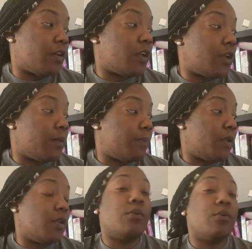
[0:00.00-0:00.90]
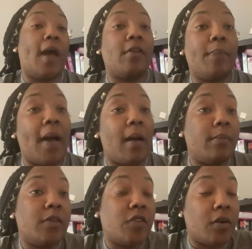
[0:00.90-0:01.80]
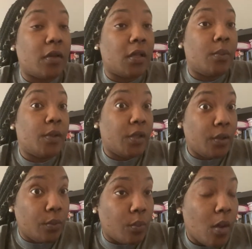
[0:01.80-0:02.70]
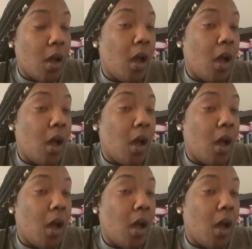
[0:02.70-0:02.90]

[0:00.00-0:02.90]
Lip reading: It could be you having a problem internally with you.